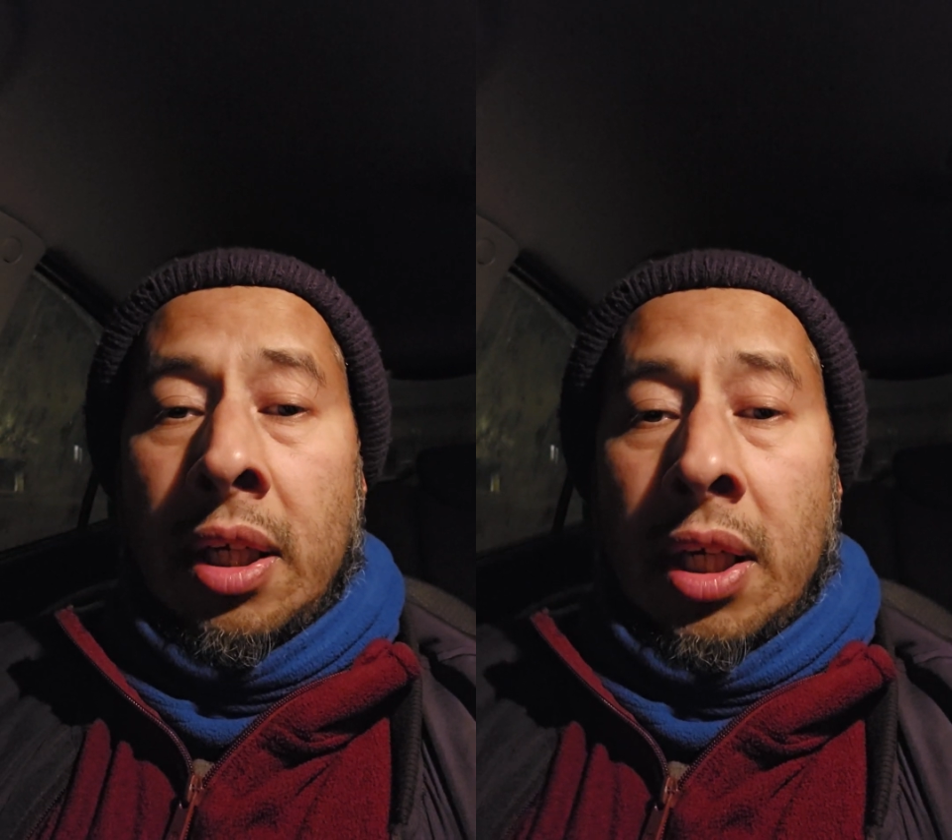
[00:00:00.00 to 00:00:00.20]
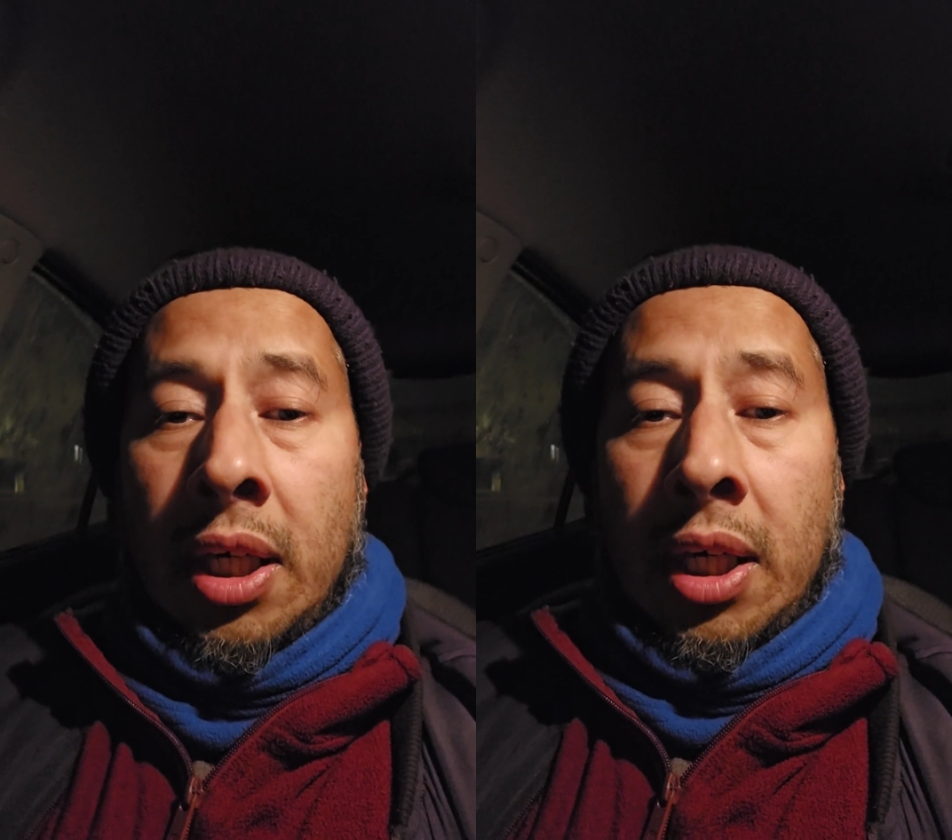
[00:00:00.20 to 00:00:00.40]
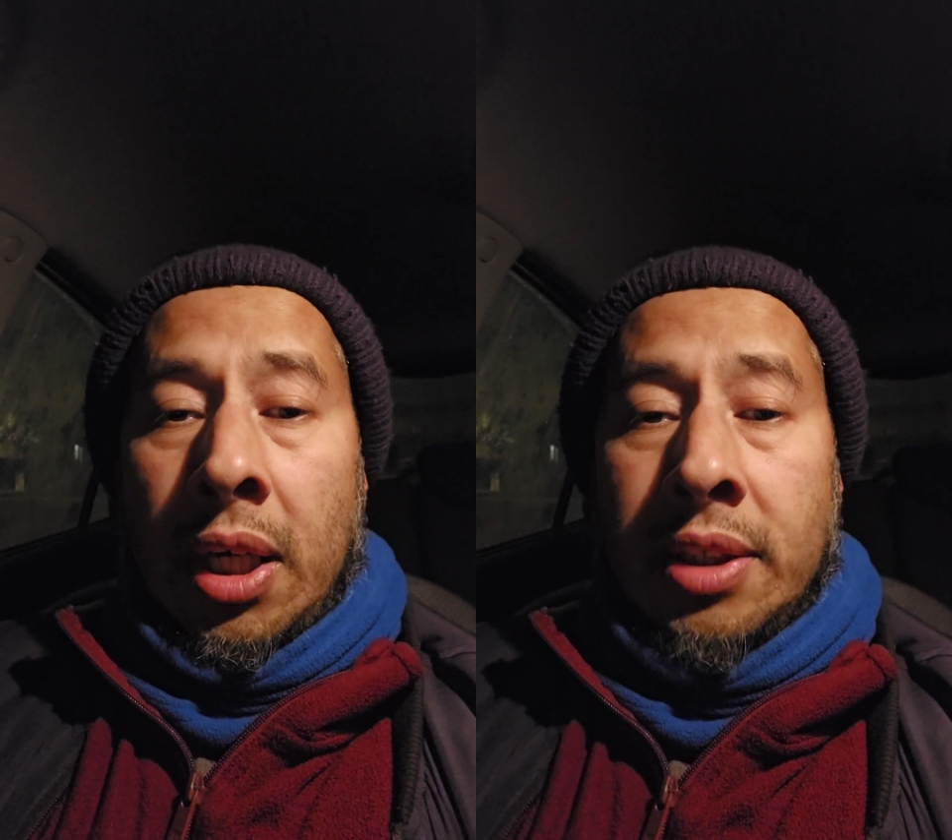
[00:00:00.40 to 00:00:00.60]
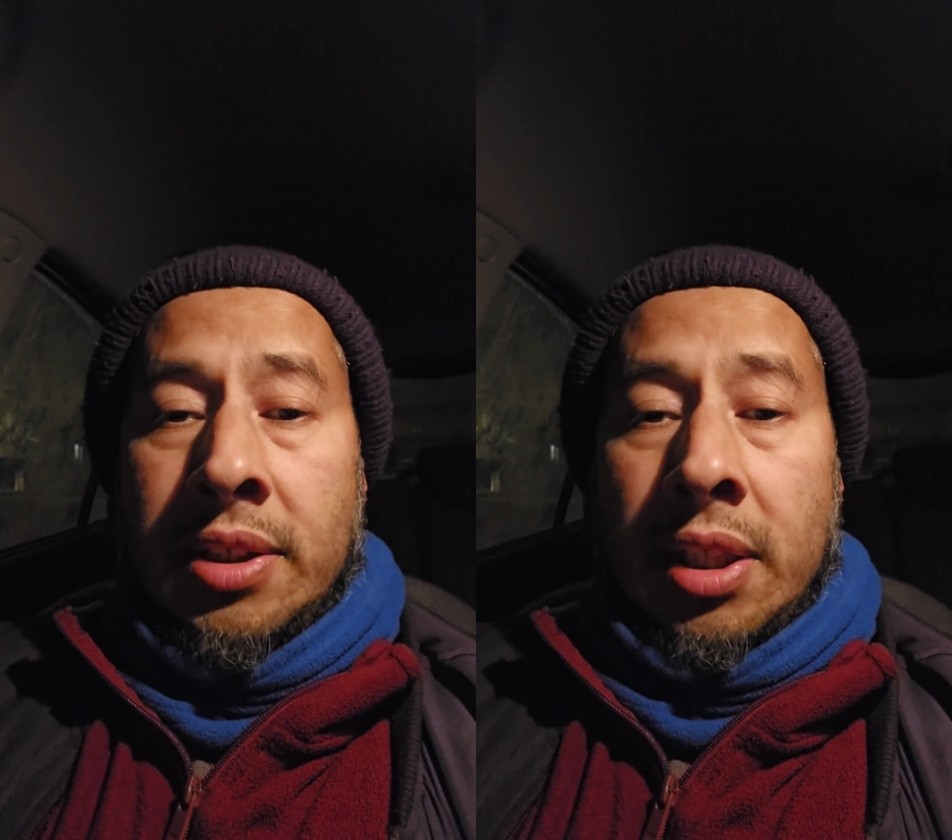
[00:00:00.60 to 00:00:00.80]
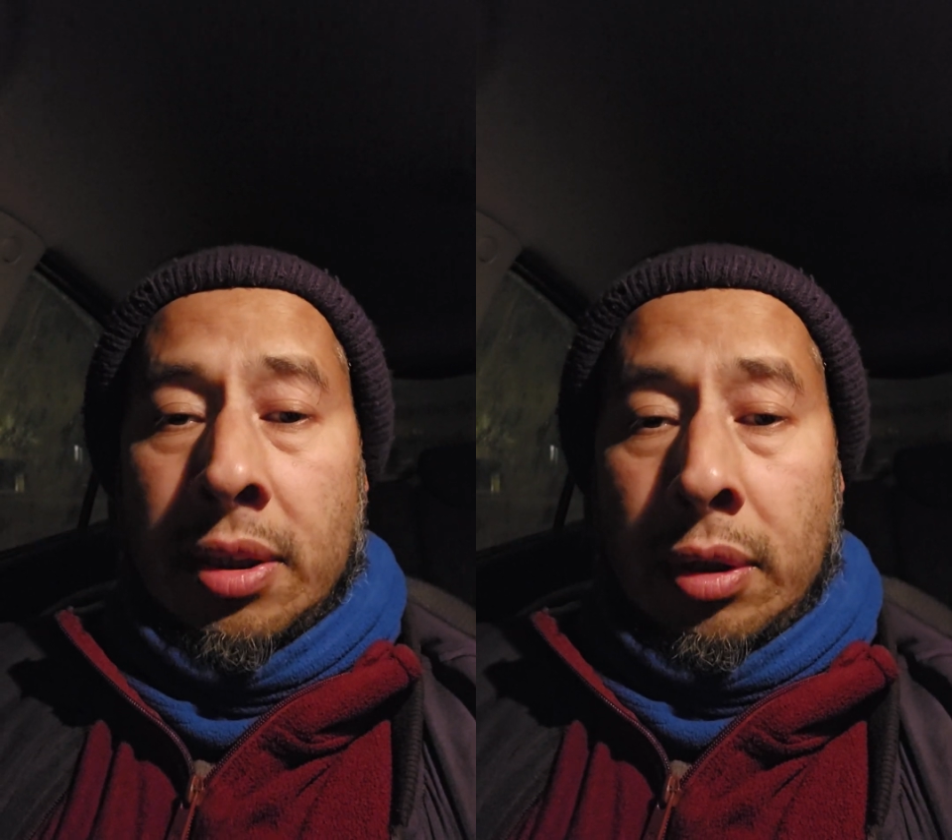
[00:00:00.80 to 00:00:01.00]

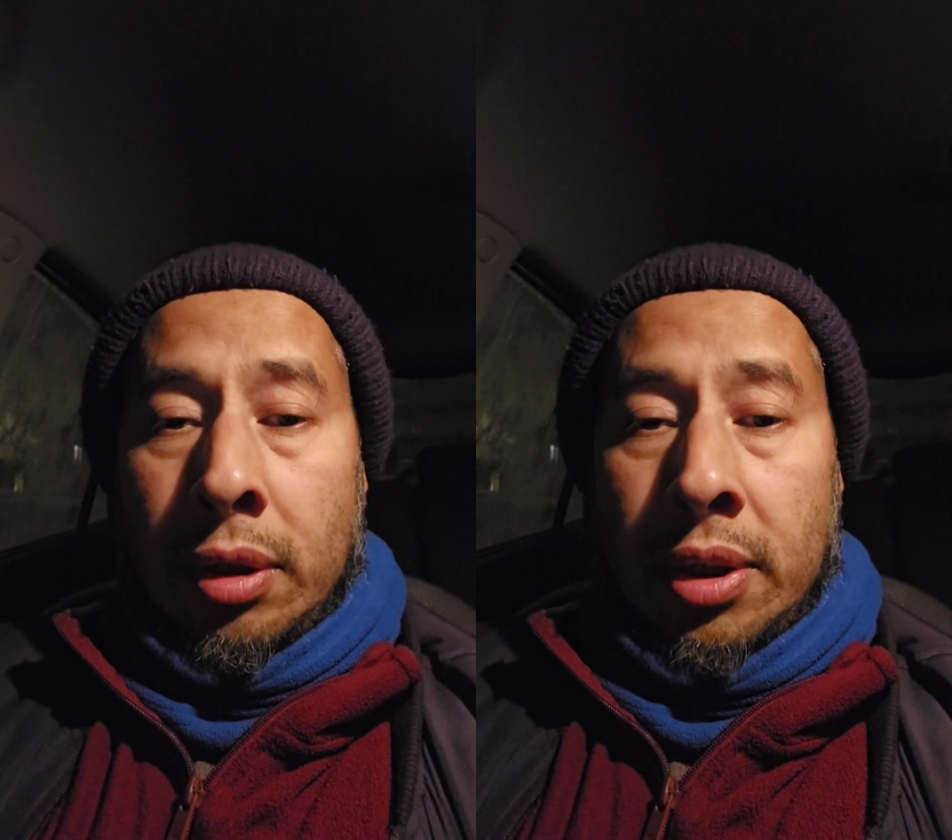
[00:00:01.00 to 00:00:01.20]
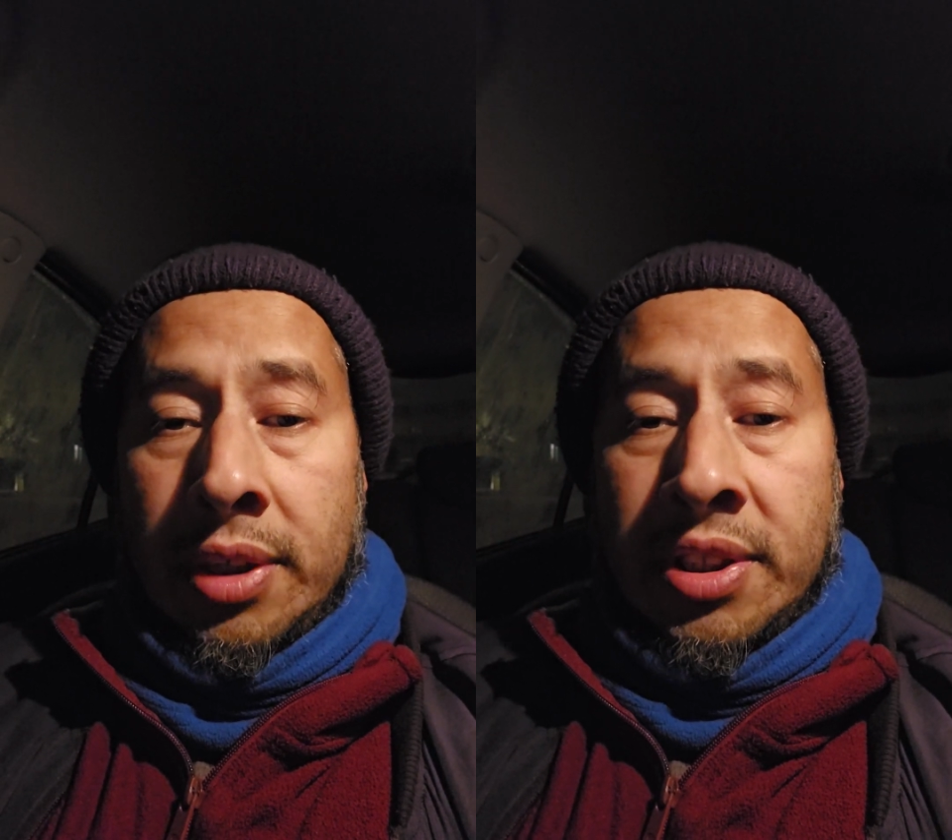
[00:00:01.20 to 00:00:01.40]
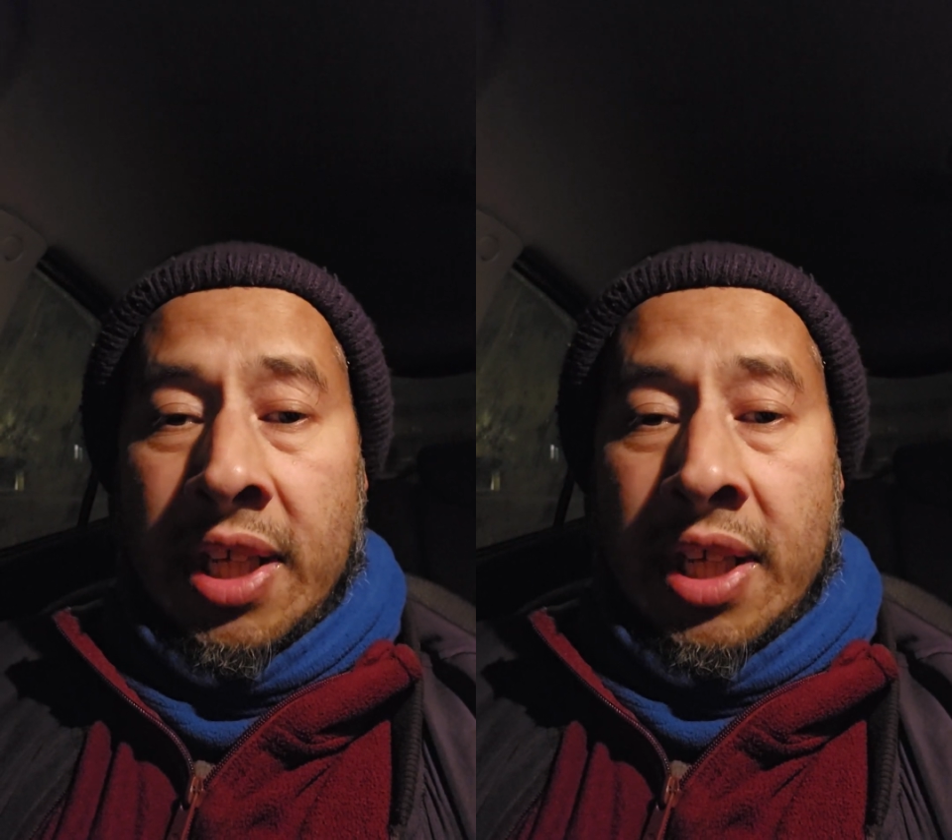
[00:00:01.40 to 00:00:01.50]
hearts and organs